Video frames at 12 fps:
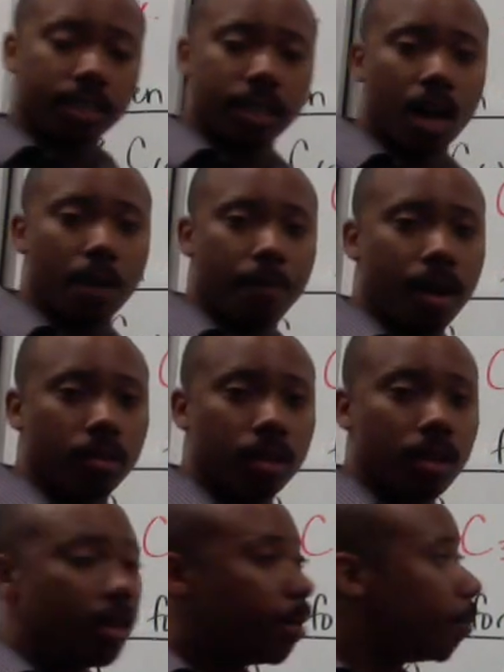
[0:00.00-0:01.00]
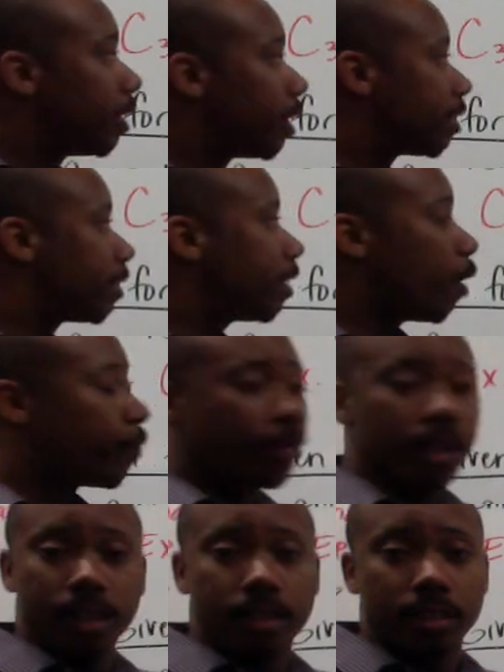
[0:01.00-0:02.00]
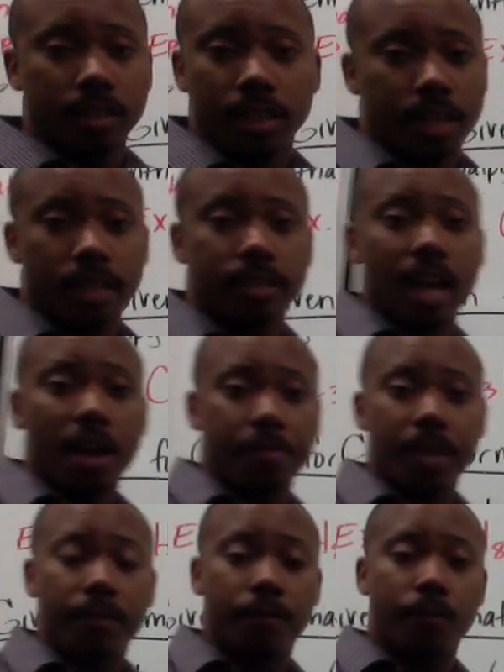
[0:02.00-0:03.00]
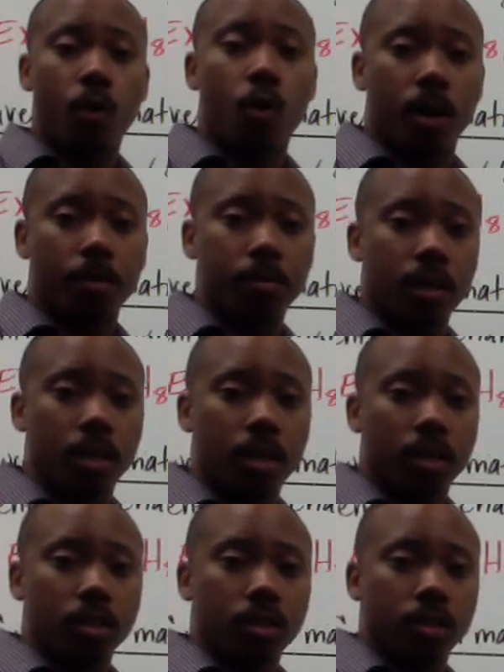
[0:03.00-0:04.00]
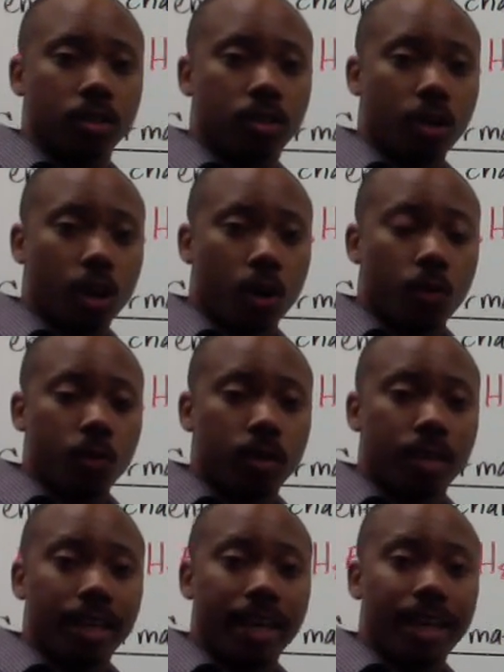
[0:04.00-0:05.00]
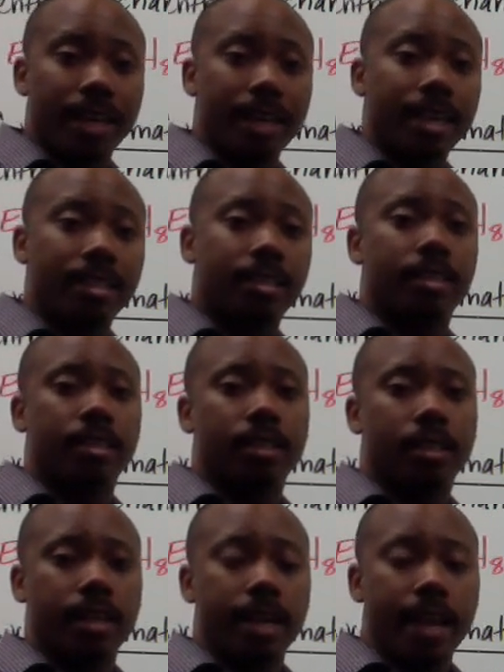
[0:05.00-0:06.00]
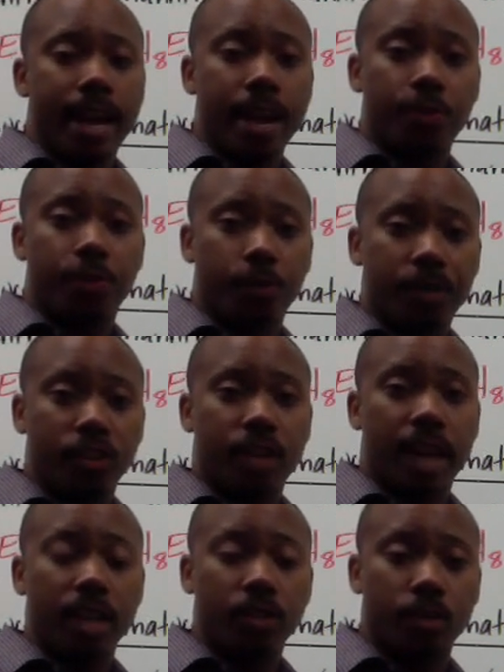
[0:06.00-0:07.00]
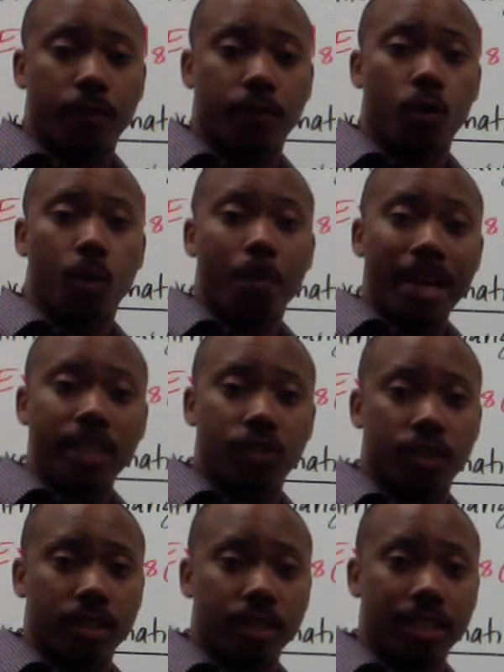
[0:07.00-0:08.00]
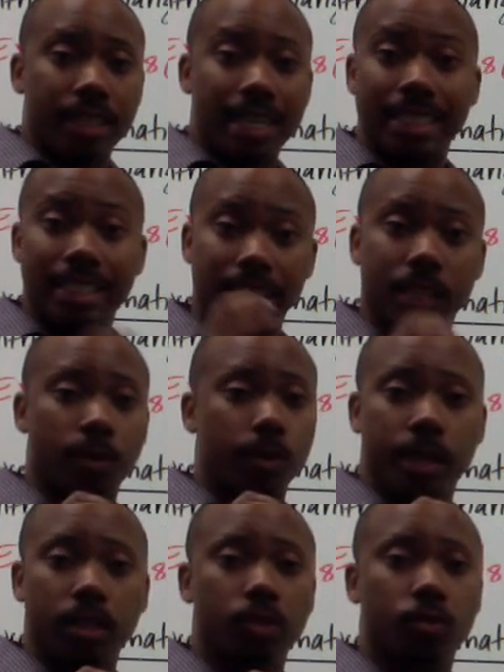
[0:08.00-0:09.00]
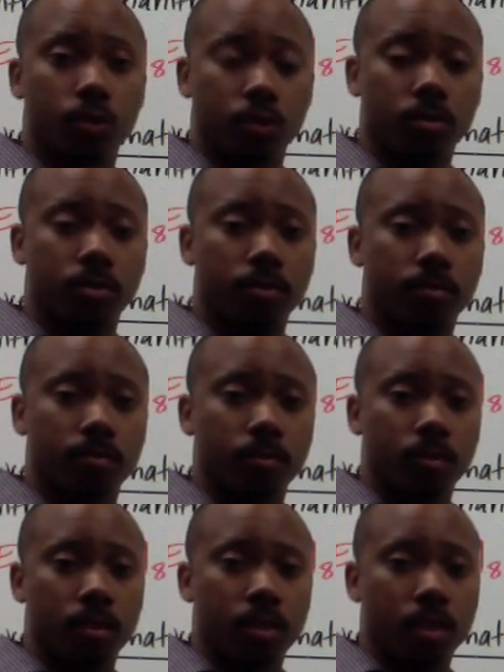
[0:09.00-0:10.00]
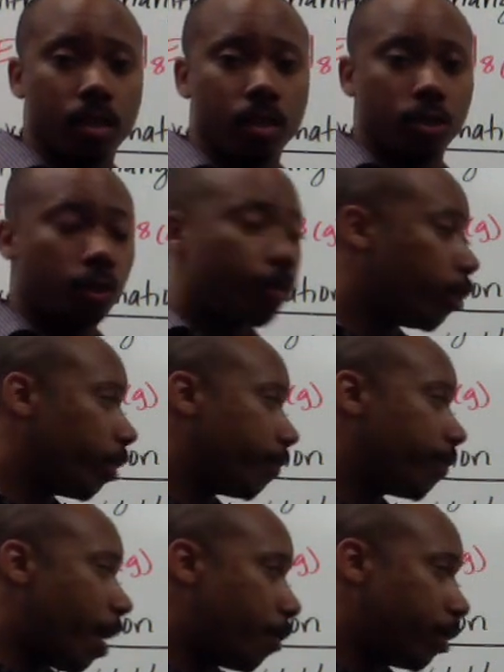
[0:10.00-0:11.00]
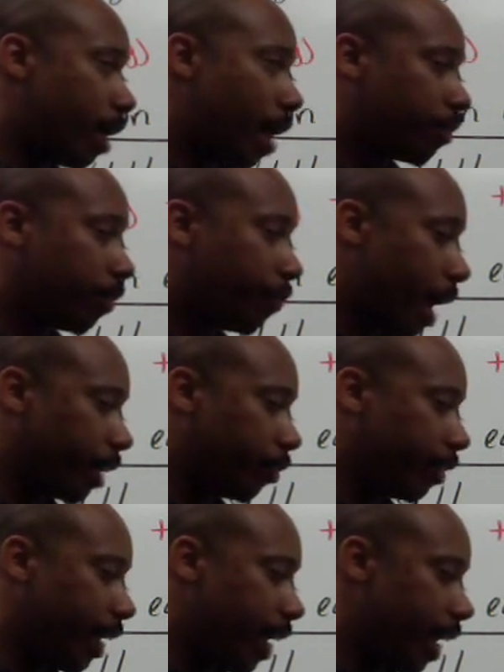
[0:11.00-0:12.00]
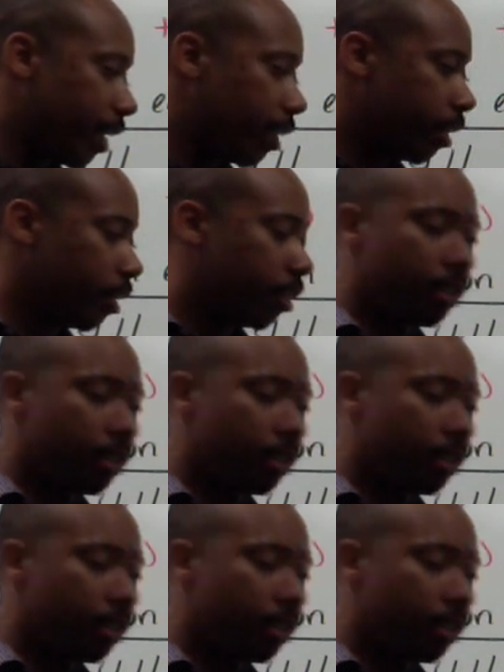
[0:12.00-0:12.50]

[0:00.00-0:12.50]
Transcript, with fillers: a compound, but itself is not being formed, so its enthalpy change of formation is zero kilojoules. So we don't, in fact, we don't have to factor it in